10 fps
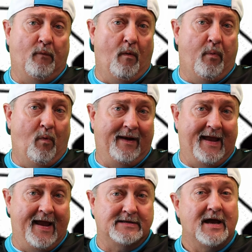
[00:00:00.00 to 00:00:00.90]
a 4-point
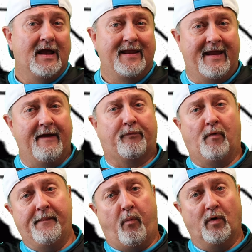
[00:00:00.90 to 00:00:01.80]
edge, you get
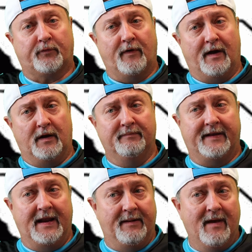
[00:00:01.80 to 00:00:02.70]
3 points for the home
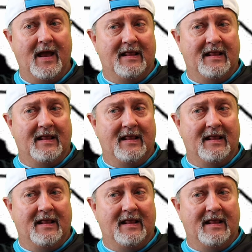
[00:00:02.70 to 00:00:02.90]
team.